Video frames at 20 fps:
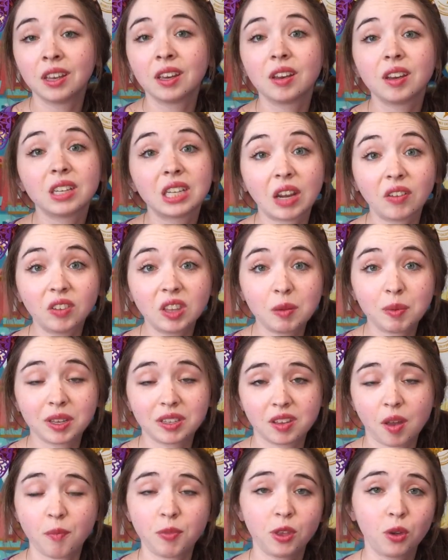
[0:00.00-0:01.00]
it'd definitely be
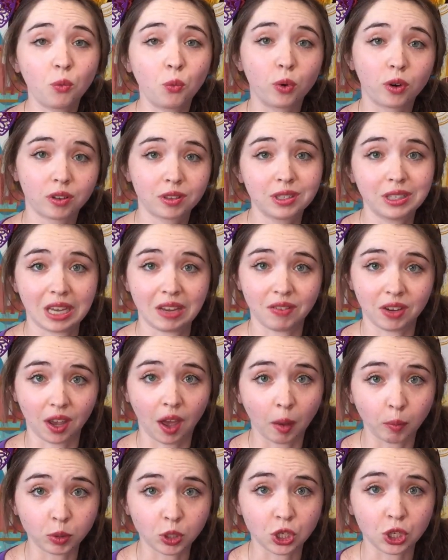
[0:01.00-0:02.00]
something worth saving
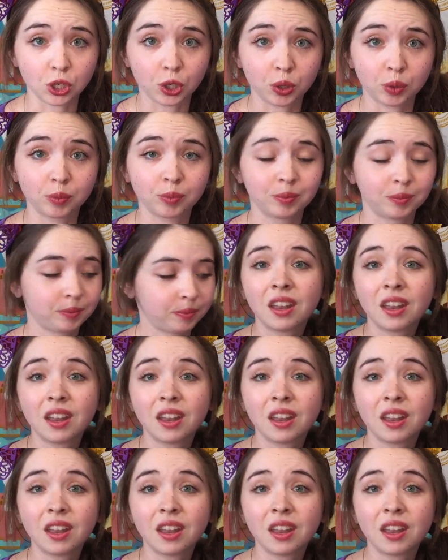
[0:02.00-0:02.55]
up to.